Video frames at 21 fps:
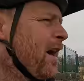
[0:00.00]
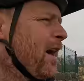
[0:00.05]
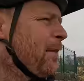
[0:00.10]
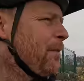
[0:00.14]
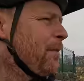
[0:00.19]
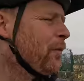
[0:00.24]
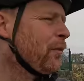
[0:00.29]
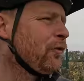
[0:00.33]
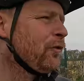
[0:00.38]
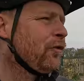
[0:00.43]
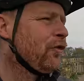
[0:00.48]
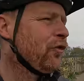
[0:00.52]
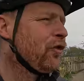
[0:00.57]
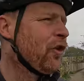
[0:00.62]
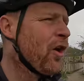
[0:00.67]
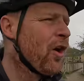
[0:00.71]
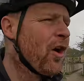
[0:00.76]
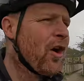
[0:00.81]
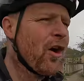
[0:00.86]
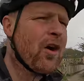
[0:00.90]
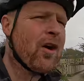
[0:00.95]
I'm
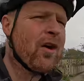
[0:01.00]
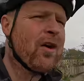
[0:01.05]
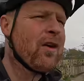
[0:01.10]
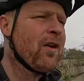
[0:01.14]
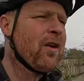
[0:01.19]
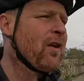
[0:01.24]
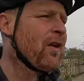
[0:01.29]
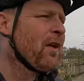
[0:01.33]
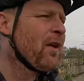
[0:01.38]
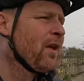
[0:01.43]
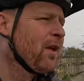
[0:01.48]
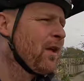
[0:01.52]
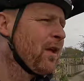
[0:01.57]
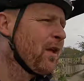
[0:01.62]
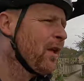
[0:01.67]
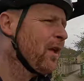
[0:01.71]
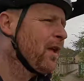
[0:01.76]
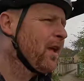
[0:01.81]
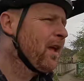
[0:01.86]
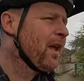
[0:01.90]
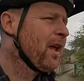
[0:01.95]
unsure
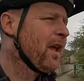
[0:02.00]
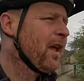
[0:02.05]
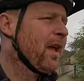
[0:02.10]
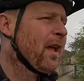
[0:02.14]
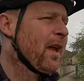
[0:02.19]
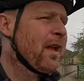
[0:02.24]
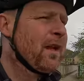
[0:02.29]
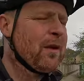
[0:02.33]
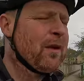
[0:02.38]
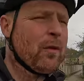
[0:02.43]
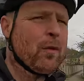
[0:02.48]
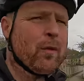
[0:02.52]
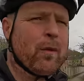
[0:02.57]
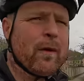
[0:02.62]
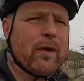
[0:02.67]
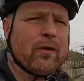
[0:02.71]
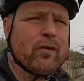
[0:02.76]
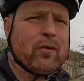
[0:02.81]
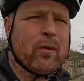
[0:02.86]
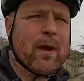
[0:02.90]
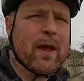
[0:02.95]
in
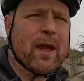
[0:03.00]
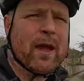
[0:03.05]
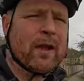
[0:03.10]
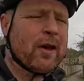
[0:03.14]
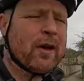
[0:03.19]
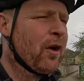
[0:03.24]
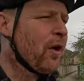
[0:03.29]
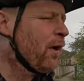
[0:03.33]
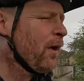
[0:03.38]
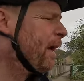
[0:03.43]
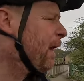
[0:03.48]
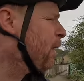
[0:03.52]
which way to go